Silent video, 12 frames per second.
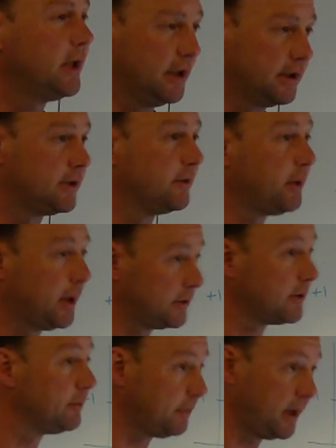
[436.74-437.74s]
It depends
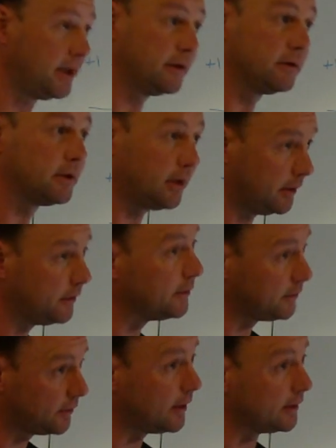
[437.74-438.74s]
on beta and all
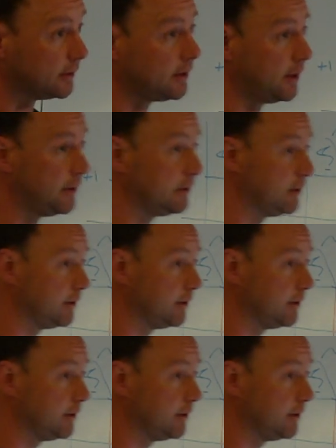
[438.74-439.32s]
those things, yeah.